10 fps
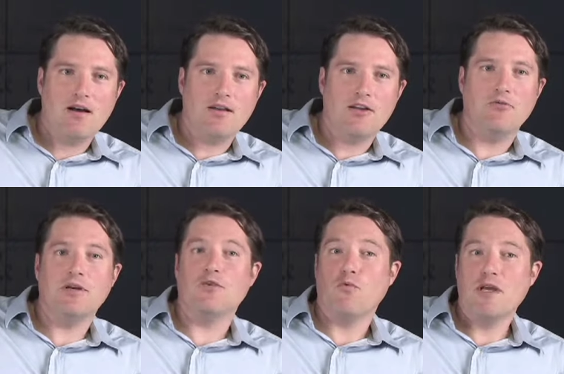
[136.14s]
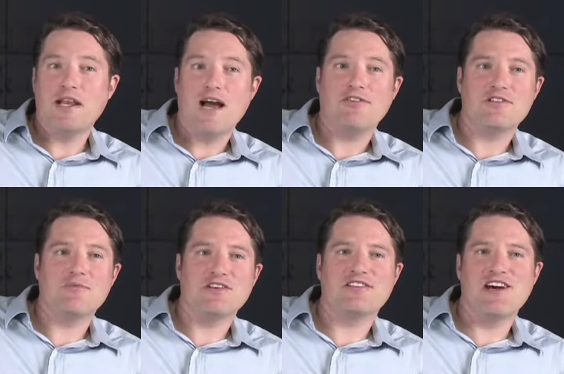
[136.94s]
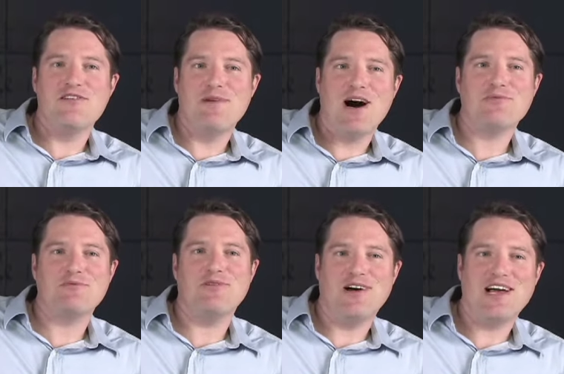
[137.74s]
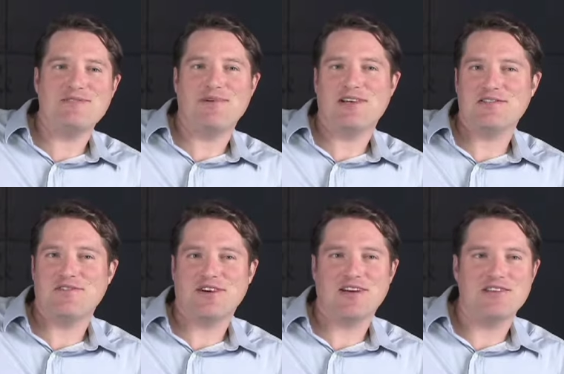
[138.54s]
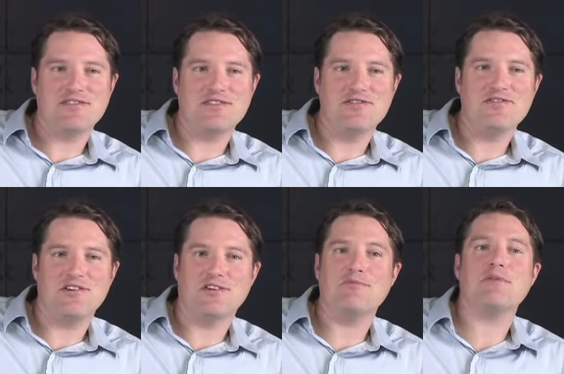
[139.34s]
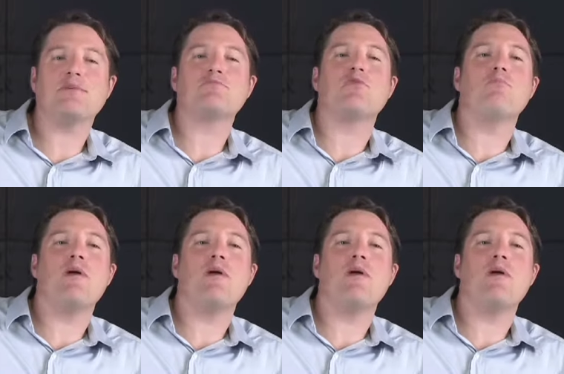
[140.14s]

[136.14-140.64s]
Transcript: we can weed out some of these suboptimal aspects of our Constitution. It can be a much more